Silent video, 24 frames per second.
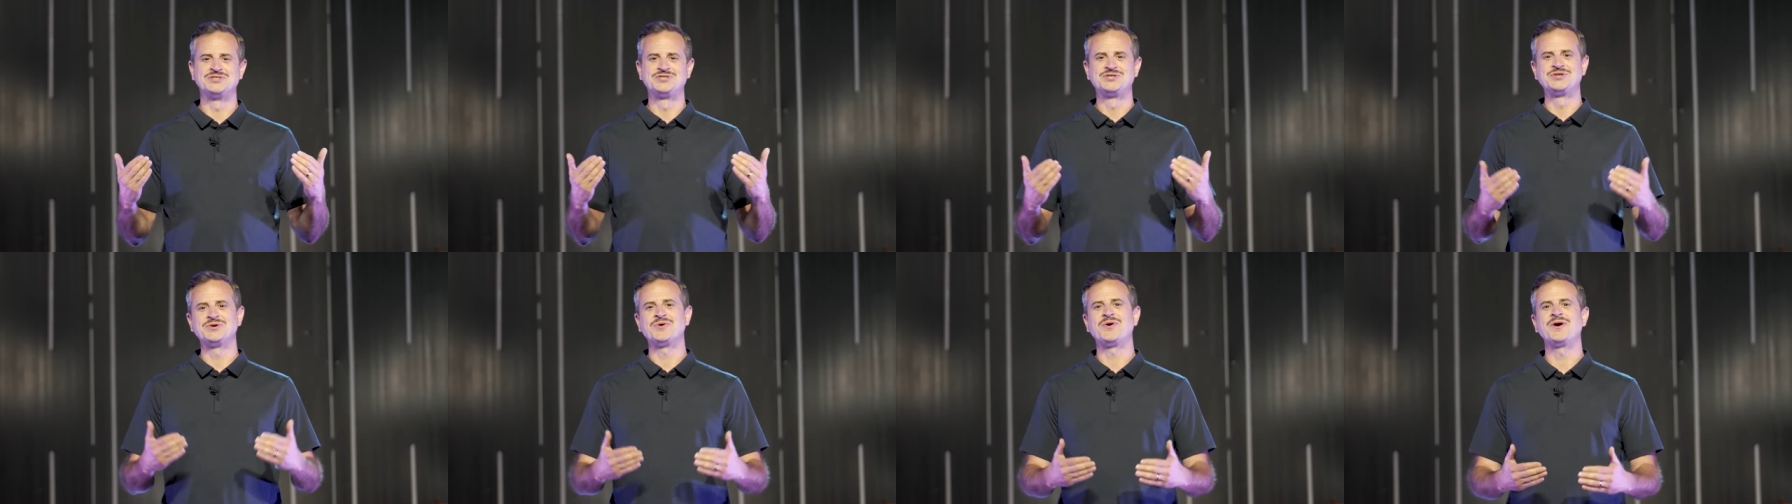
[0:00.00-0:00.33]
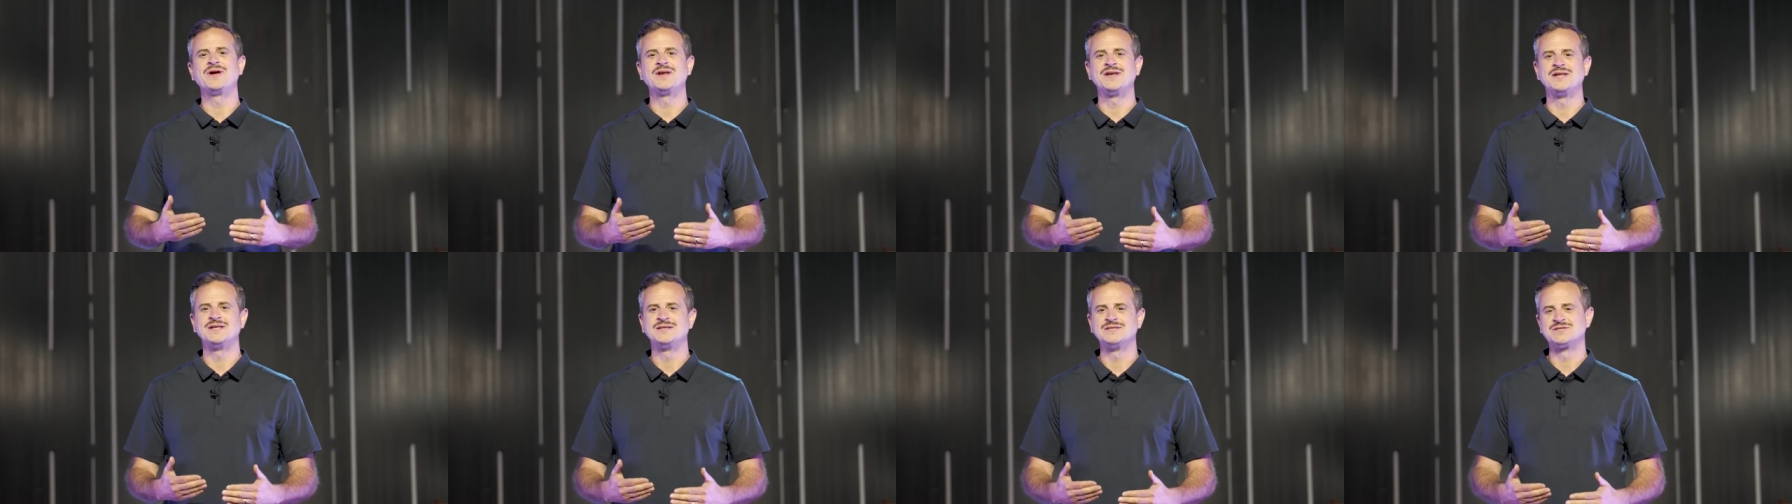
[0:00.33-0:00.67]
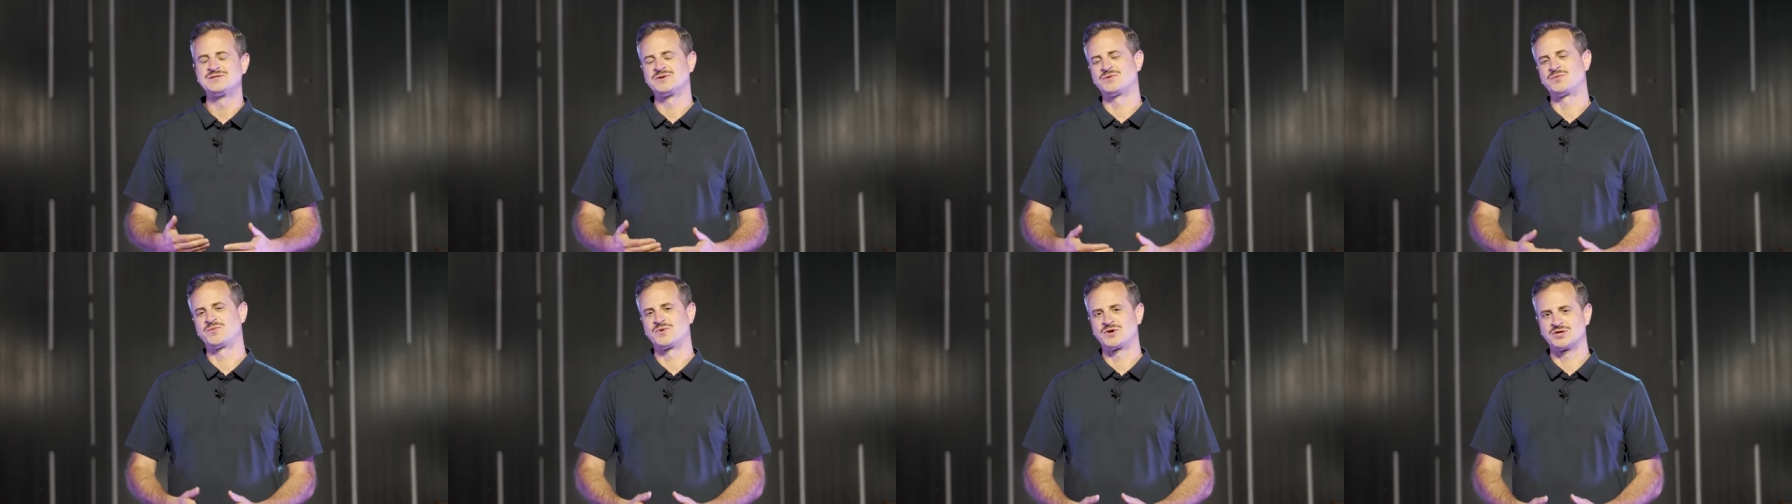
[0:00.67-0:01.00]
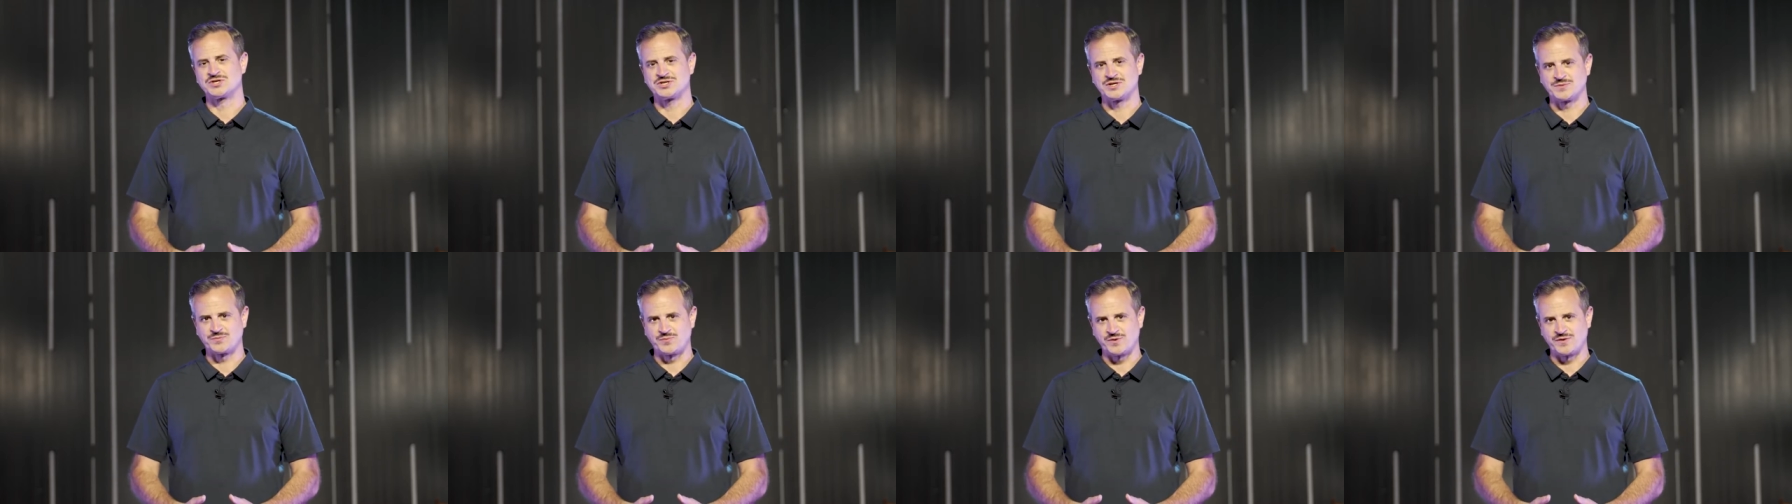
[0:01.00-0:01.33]
join into
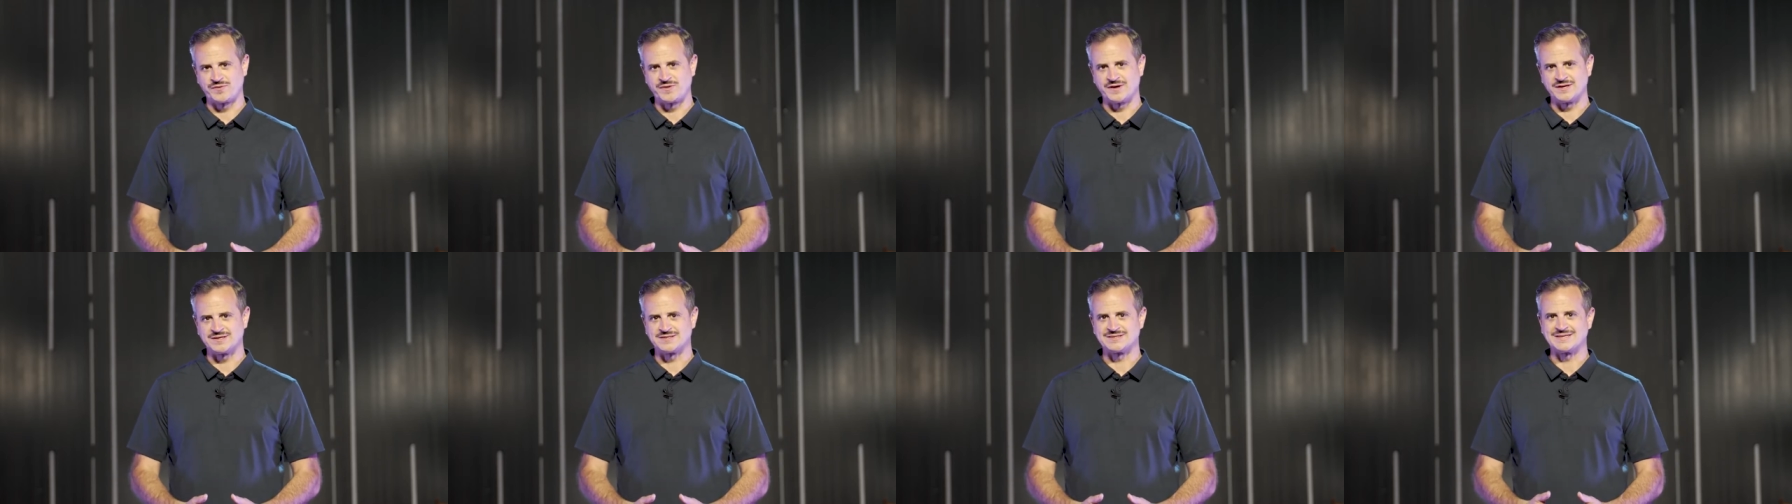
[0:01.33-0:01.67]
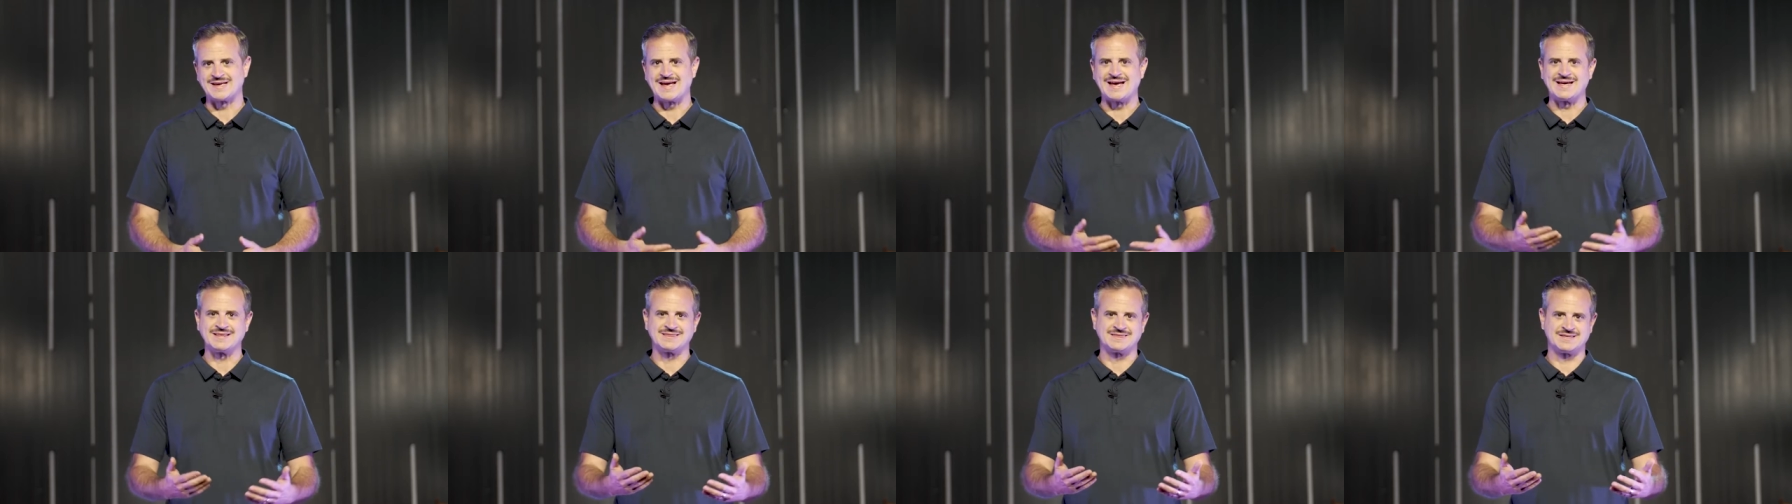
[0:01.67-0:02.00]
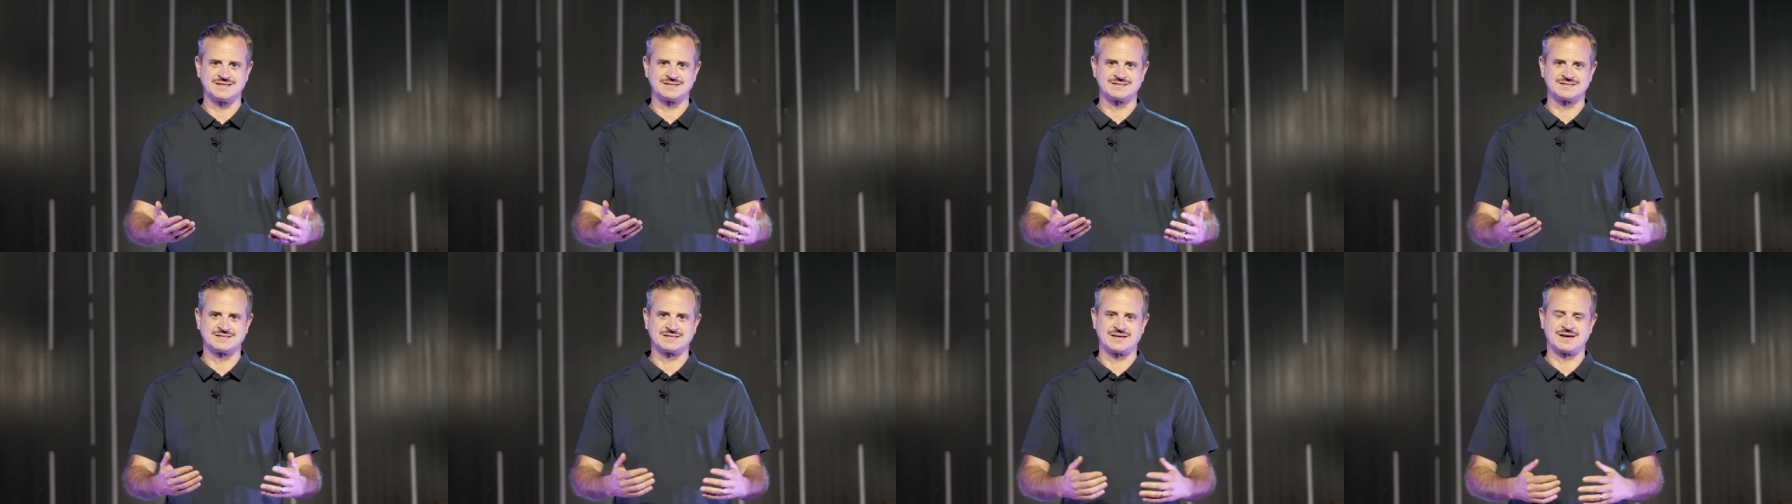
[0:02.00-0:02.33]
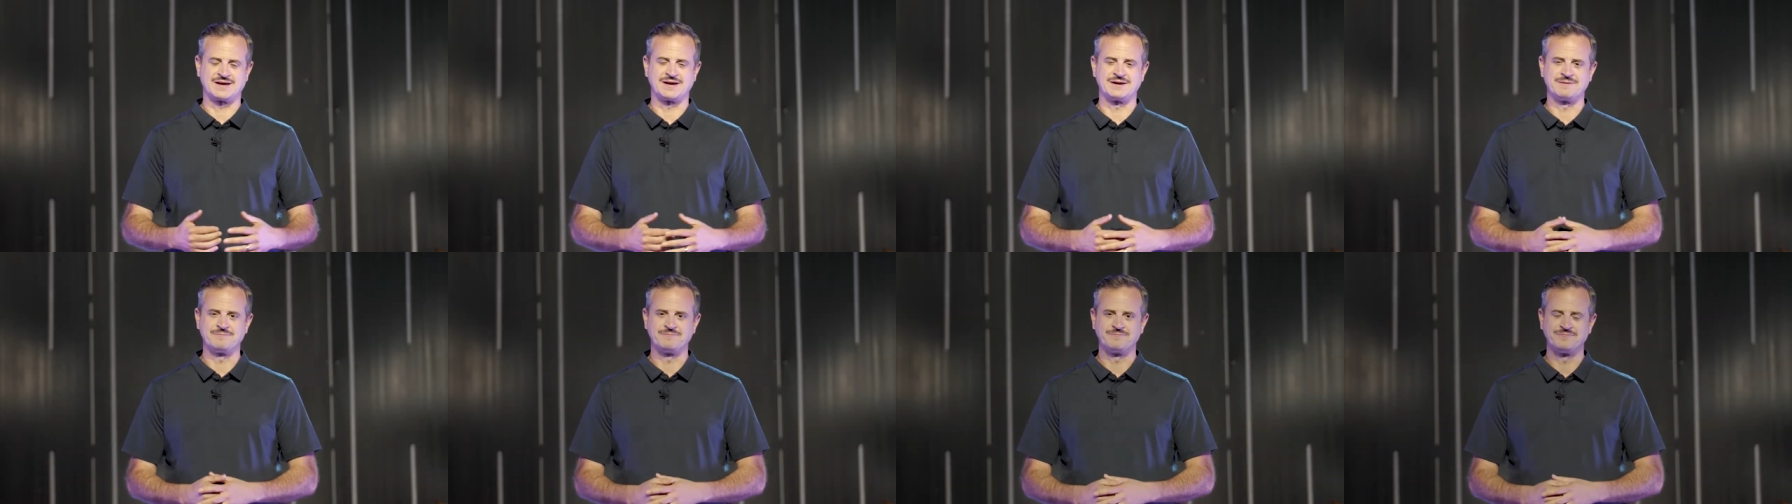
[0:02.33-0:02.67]
worship with us at this
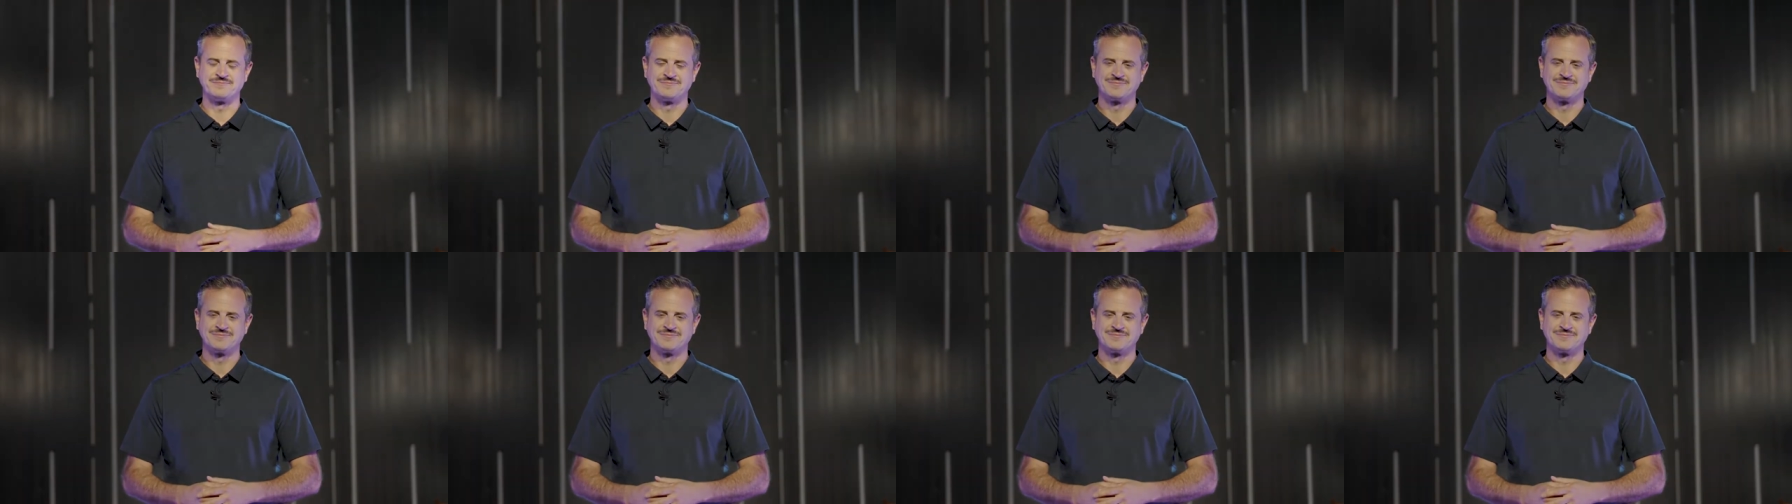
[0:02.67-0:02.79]
time.